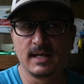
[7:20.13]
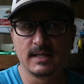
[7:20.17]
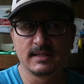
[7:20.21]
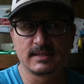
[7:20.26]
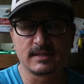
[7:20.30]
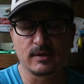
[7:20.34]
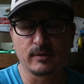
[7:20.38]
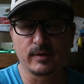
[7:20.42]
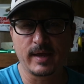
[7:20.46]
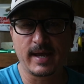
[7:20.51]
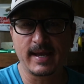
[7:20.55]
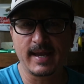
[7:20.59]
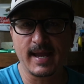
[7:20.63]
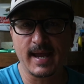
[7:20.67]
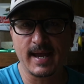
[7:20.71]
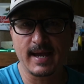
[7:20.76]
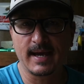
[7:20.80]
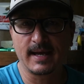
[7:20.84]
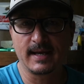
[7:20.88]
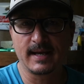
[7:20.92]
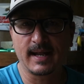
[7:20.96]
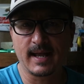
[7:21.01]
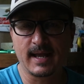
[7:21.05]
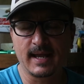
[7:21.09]
So they
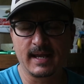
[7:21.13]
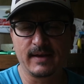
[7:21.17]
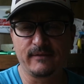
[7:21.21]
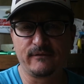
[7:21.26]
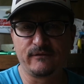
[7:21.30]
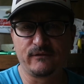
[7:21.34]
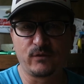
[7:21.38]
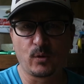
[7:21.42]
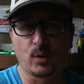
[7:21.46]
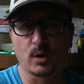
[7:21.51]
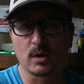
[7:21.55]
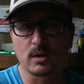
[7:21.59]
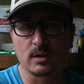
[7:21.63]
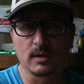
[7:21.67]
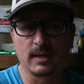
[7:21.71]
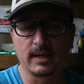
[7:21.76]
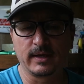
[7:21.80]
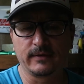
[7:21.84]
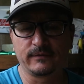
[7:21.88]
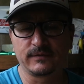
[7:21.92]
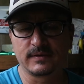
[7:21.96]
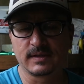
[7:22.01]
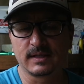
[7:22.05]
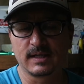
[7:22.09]
had a
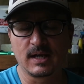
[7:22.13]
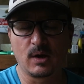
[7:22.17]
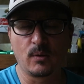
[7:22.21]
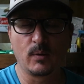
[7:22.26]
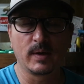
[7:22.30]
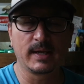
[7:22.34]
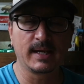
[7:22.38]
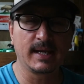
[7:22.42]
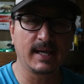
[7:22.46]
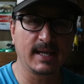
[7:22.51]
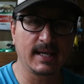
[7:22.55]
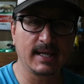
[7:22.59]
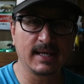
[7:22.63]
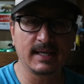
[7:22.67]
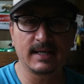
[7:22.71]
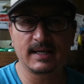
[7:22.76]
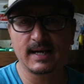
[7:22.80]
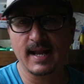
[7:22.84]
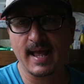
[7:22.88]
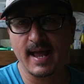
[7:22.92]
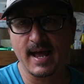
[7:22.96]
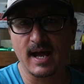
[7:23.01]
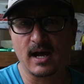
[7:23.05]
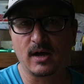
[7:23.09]
forklift going in
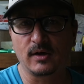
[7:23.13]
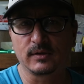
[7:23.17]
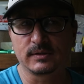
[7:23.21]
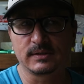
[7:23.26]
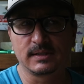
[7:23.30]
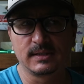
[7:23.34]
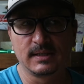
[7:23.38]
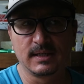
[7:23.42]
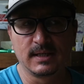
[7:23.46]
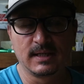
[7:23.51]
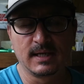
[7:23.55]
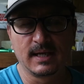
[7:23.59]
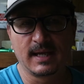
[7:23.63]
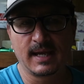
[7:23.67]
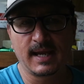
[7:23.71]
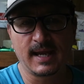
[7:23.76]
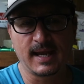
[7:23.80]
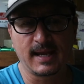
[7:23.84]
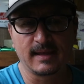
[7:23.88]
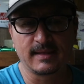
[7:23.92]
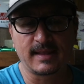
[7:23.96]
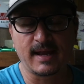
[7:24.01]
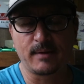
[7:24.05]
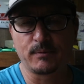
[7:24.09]
and out,
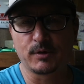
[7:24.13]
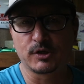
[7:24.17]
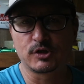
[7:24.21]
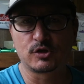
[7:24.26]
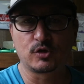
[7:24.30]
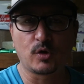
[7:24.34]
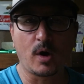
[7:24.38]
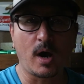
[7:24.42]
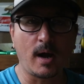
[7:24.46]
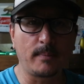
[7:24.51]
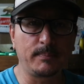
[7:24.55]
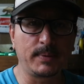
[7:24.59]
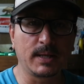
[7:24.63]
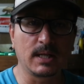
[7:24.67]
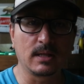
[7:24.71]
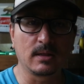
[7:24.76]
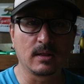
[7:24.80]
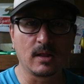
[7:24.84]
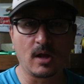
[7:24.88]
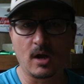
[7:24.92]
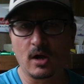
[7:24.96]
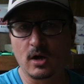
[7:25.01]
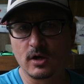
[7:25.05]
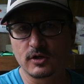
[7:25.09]
and they were
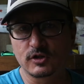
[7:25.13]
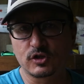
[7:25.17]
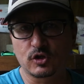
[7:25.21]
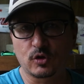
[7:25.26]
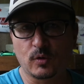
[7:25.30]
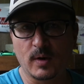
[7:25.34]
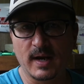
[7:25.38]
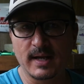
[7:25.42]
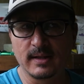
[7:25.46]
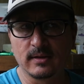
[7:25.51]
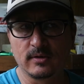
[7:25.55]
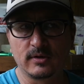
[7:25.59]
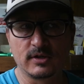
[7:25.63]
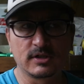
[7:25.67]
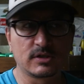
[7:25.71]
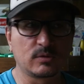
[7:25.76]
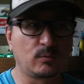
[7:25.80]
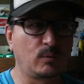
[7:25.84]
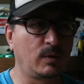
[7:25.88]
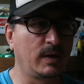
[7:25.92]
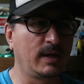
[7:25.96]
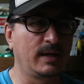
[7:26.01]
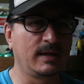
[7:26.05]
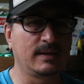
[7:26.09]
dropping long
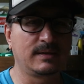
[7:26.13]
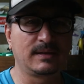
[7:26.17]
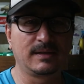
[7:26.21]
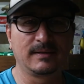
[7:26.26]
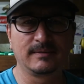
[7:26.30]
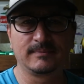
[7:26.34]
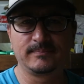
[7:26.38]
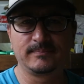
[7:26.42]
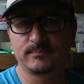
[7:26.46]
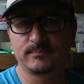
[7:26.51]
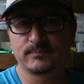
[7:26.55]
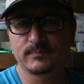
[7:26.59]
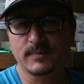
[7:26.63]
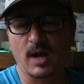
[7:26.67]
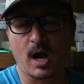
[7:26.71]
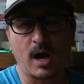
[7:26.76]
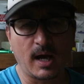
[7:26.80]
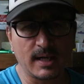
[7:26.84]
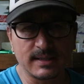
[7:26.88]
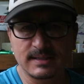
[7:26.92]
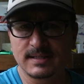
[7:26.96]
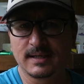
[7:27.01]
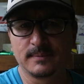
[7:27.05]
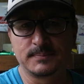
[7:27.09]
trailers with
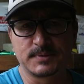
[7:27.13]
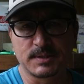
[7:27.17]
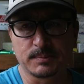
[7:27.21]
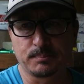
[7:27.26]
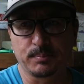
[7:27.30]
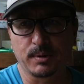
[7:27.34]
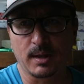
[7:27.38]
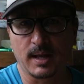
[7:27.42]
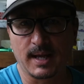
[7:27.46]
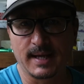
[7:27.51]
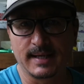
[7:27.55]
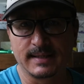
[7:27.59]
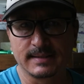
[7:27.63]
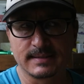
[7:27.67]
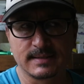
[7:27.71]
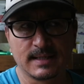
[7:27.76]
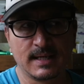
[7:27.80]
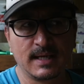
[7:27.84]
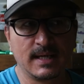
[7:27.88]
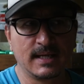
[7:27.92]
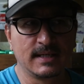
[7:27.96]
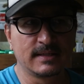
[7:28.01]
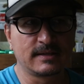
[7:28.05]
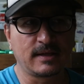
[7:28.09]
hot tub supplies.
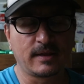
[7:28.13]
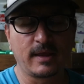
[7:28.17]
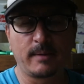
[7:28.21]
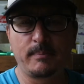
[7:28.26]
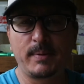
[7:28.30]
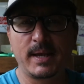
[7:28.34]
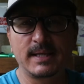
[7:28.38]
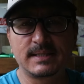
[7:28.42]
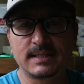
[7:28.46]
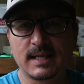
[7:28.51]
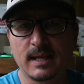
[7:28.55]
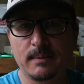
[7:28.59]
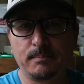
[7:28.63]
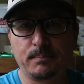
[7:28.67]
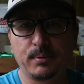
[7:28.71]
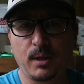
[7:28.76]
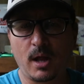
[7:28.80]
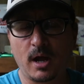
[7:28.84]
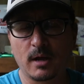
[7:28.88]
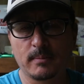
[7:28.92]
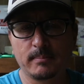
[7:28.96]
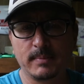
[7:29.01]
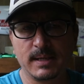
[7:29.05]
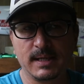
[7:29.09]
So they basically
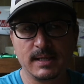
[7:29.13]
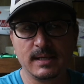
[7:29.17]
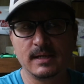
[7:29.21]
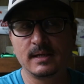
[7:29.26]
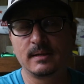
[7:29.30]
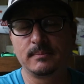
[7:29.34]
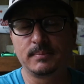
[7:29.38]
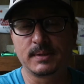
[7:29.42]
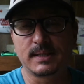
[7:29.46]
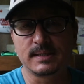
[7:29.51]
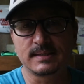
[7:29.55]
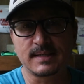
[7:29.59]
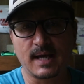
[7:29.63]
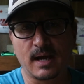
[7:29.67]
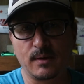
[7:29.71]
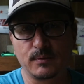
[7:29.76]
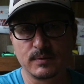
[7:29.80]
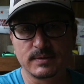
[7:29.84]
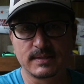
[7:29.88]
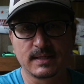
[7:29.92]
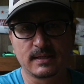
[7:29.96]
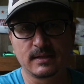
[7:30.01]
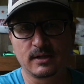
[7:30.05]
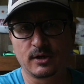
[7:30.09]
blocked me in because I
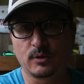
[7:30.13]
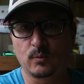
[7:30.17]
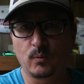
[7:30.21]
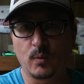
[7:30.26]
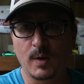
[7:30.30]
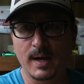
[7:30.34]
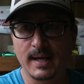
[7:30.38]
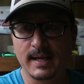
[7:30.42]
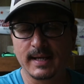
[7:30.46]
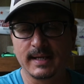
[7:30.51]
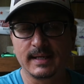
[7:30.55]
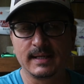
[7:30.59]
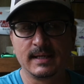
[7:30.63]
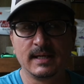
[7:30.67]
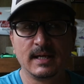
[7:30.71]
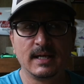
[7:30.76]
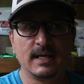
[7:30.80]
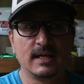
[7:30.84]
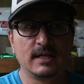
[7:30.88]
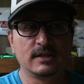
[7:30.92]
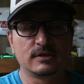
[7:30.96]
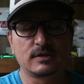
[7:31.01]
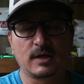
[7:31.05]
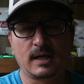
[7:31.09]
was in their way.
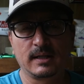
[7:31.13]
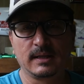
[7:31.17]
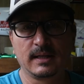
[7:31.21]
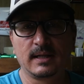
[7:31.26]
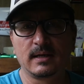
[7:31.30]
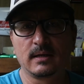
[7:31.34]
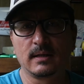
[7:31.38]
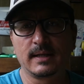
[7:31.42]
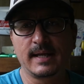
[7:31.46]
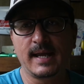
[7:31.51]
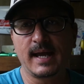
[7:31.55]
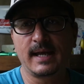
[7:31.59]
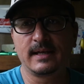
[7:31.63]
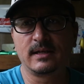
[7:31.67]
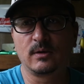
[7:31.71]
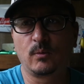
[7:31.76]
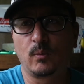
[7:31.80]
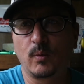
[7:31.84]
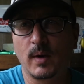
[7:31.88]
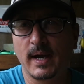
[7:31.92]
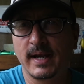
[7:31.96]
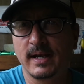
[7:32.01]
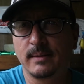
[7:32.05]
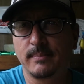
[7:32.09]
So I literally had to
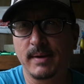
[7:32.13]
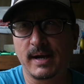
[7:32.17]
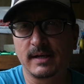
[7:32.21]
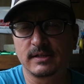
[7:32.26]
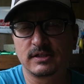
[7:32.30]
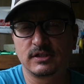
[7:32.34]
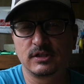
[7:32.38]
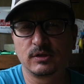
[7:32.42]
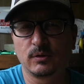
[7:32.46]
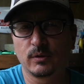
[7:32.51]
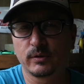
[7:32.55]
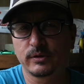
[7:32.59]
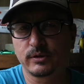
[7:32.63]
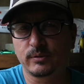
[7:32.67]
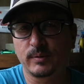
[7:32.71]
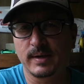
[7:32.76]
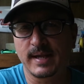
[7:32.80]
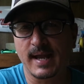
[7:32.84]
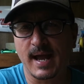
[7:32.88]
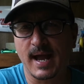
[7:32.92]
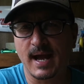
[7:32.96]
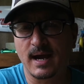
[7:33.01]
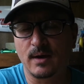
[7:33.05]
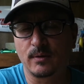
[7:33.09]
wait about two or
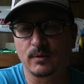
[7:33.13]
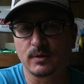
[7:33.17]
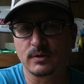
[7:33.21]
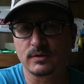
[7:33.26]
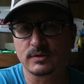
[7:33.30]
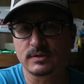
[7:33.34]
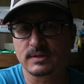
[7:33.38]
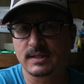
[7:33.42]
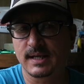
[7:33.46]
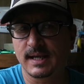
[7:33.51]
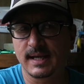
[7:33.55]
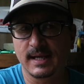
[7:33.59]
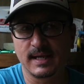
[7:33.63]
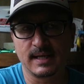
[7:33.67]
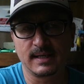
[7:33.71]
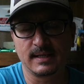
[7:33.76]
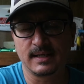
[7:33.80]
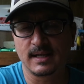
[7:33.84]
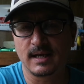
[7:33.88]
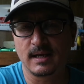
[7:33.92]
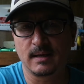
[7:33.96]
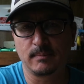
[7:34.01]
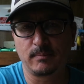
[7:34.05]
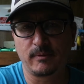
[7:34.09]
three hours
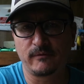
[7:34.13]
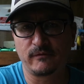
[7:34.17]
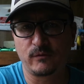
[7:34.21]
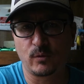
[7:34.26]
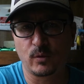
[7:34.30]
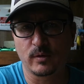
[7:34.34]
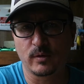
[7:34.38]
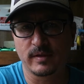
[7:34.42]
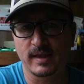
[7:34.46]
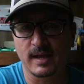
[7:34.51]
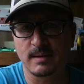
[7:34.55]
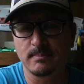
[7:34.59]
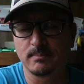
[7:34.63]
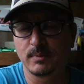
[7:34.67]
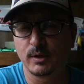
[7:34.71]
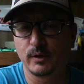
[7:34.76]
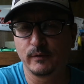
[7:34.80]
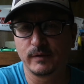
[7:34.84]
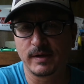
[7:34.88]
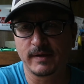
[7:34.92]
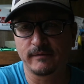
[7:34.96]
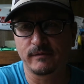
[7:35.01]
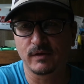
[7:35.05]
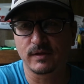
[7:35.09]
and uh, before they
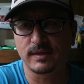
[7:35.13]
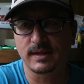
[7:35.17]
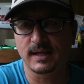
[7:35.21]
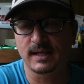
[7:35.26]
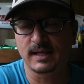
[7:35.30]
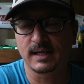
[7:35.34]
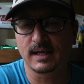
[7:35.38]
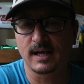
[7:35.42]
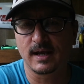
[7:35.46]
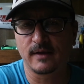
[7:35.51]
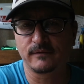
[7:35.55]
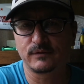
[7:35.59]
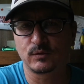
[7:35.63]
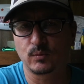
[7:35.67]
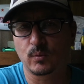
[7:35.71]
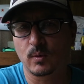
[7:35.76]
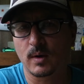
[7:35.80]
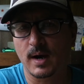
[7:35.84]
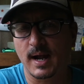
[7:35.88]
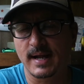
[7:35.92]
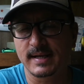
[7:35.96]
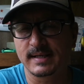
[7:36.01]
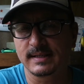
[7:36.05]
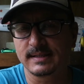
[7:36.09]
moved everything enough to
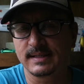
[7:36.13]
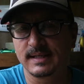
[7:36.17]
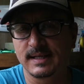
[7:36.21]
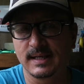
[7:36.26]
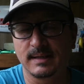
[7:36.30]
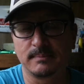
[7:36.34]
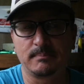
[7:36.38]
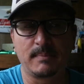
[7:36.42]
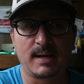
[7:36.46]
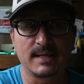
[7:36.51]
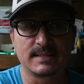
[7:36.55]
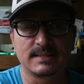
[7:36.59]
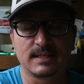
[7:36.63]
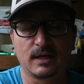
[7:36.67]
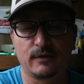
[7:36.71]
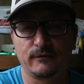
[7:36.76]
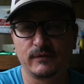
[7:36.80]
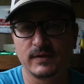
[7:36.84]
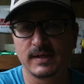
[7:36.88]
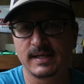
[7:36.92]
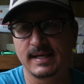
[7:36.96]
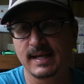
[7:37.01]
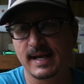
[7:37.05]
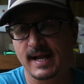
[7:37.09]
where I could get
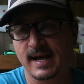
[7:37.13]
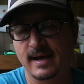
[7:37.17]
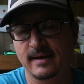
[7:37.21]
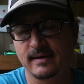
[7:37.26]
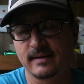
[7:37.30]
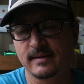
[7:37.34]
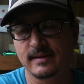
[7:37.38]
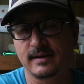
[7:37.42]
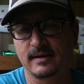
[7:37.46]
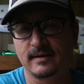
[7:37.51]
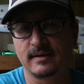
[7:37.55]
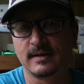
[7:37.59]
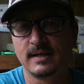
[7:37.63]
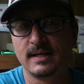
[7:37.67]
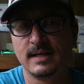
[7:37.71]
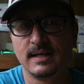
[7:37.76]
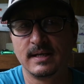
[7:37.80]
myself and get out of there.